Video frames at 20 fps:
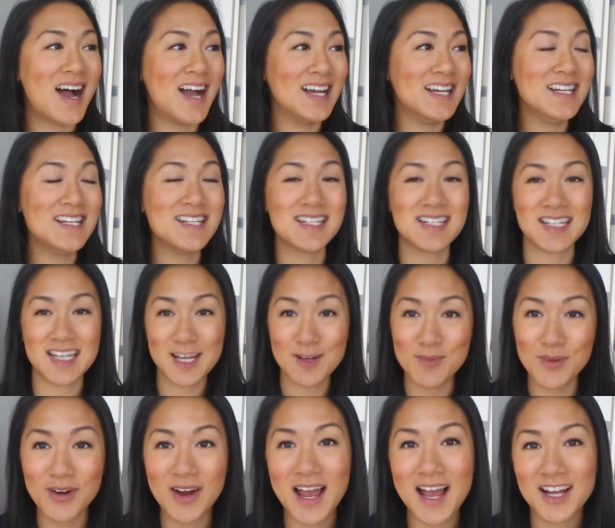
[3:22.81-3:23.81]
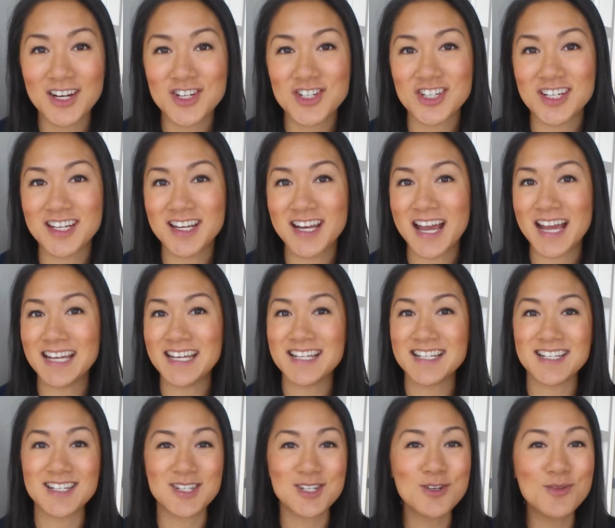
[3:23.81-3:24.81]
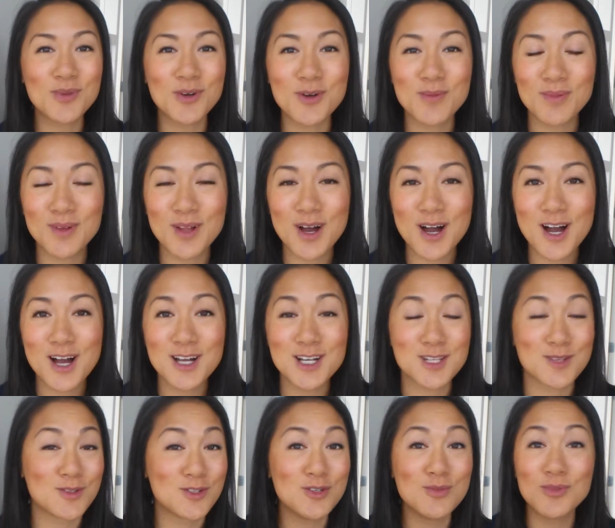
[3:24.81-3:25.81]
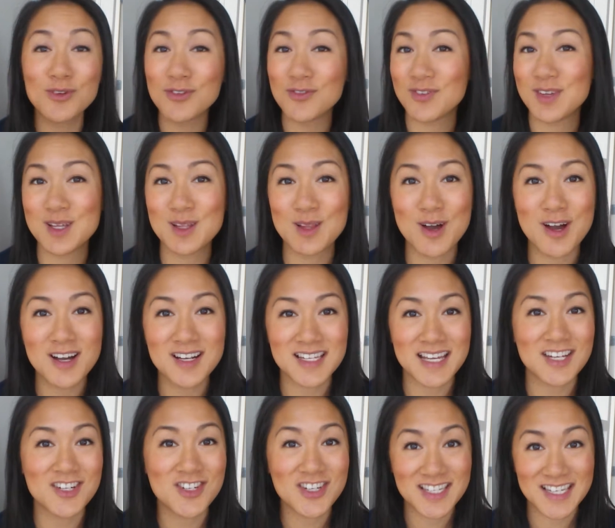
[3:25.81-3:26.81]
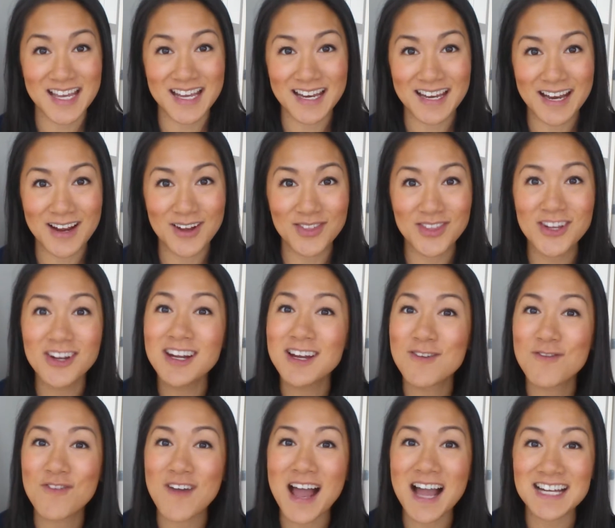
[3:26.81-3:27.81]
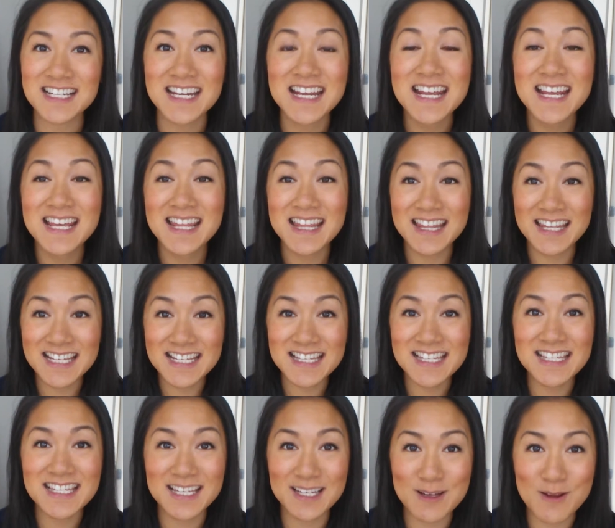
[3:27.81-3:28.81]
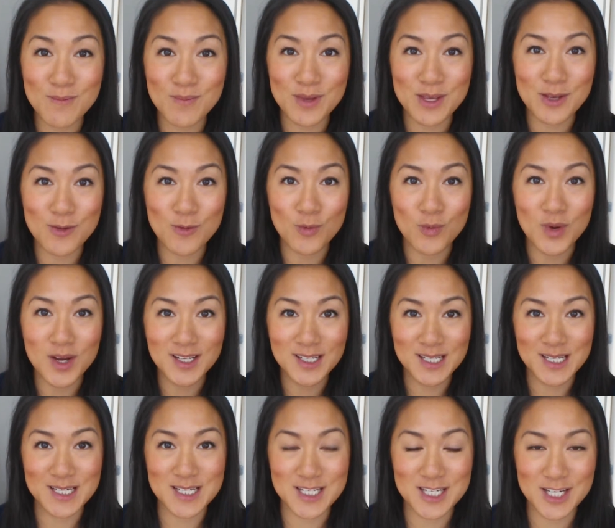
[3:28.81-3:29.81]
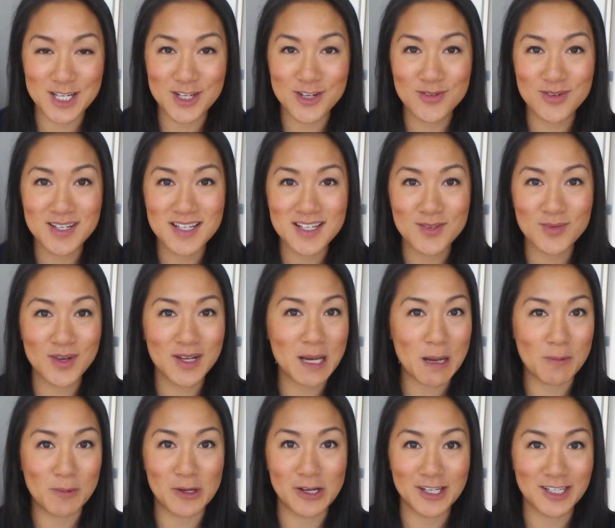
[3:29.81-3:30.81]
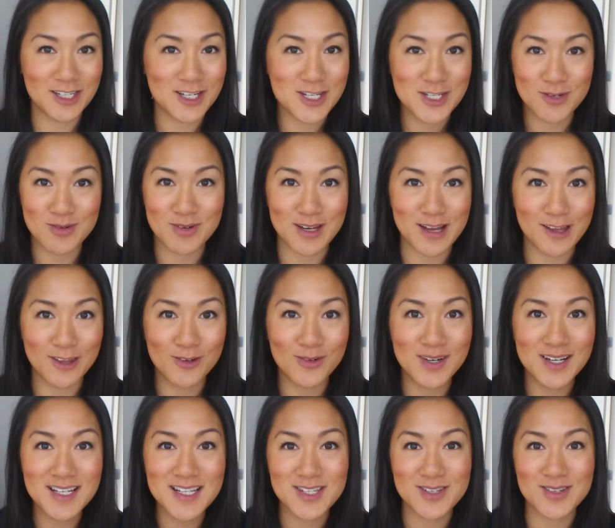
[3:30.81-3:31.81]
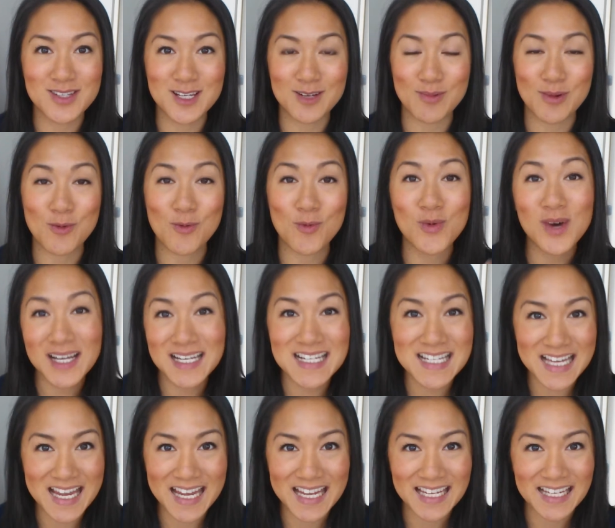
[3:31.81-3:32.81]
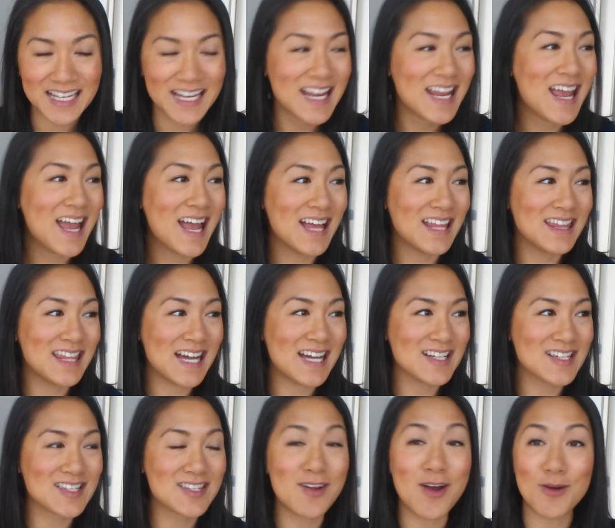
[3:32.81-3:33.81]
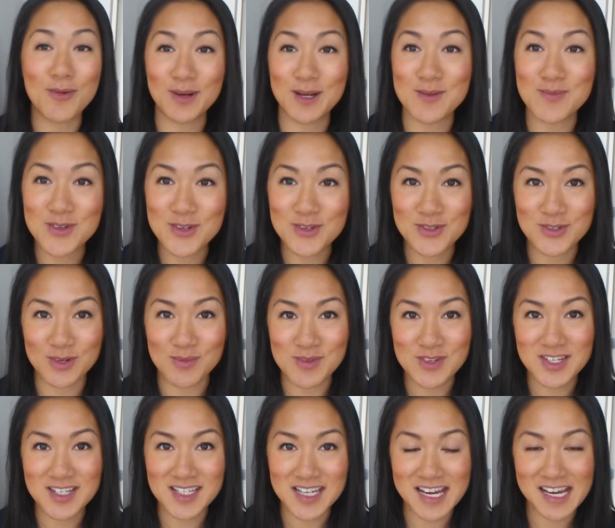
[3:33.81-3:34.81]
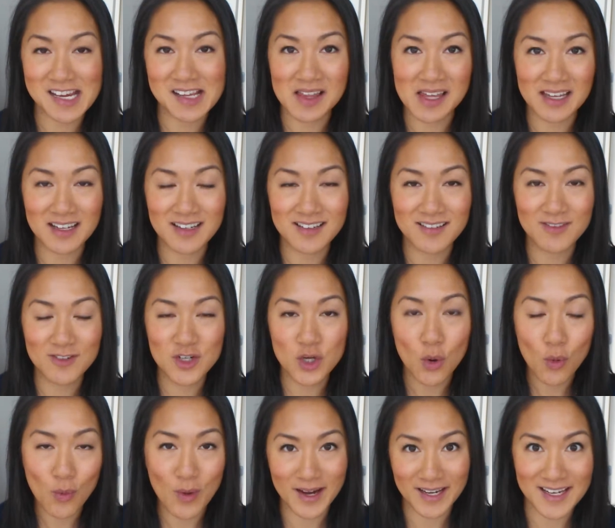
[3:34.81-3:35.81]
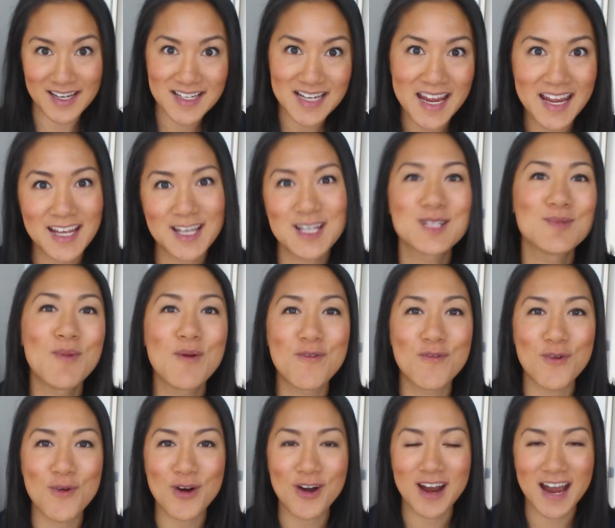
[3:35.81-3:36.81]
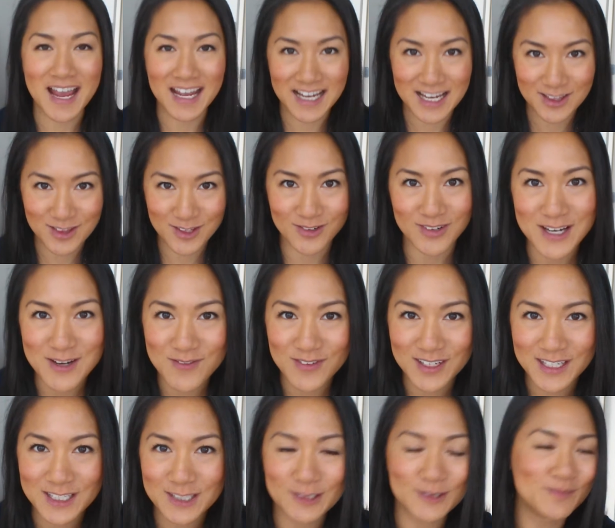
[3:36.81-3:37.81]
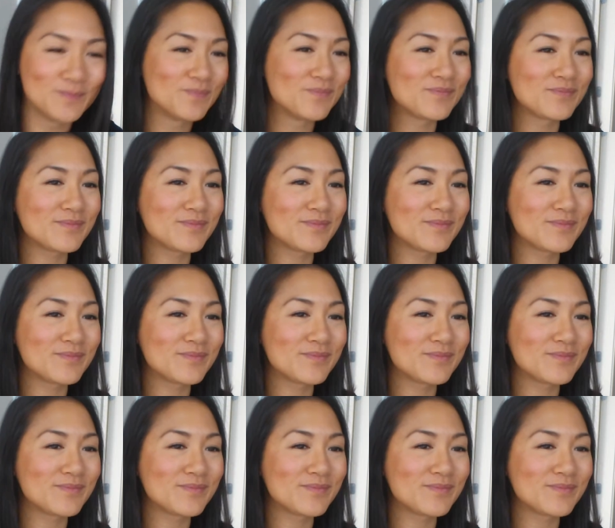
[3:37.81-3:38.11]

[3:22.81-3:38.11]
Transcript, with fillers: I need to take more action. I need to do more blogs, do more vlogs, and just get it out there. In fact, this is going to be one continuous one. I'm not going to do another one. So it's going to be one take. And that's not what I'm used to. I'm used to taking like 20 takes before I get the right video.